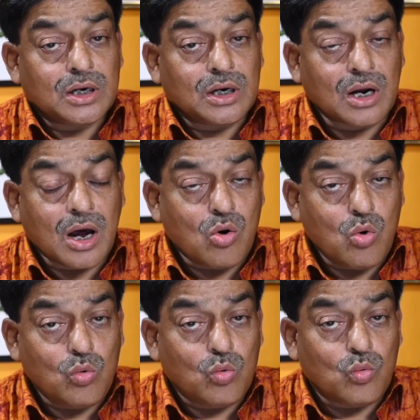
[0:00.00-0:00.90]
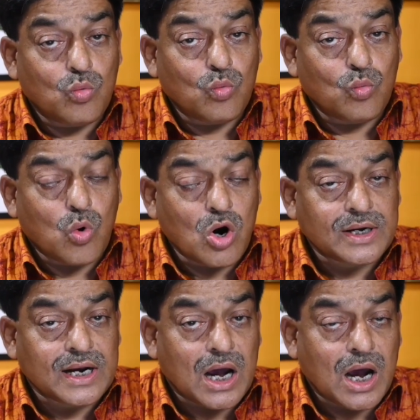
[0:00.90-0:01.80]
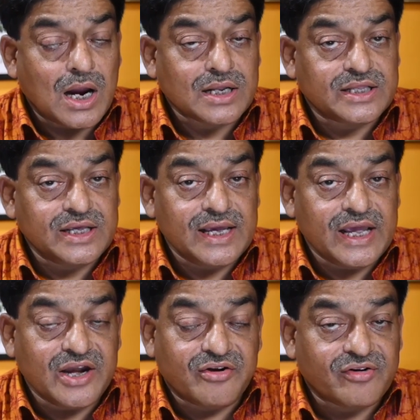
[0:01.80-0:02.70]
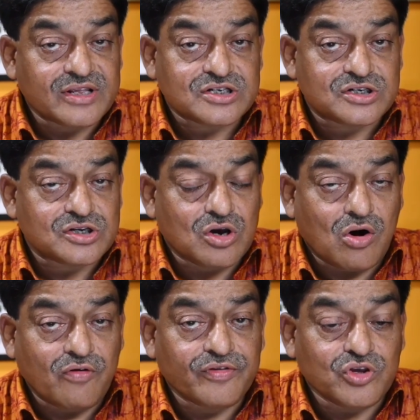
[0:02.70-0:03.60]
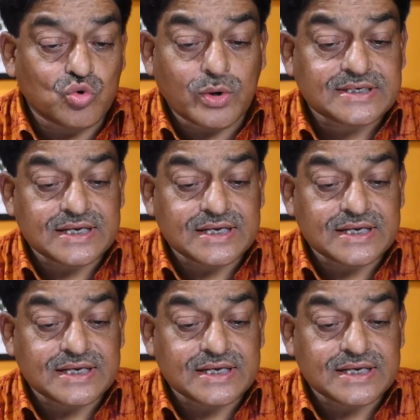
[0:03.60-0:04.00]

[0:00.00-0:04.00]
Now, what are the interests of US